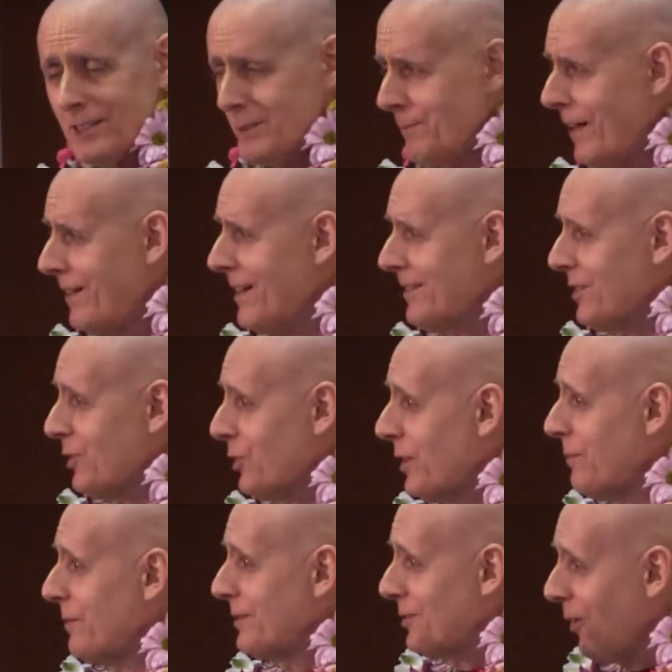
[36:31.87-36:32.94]
It smelled like a
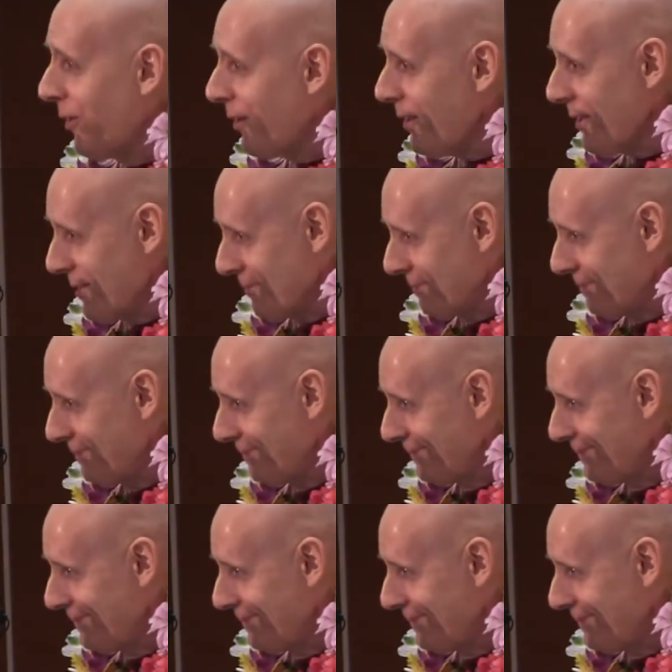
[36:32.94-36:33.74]
crematorium.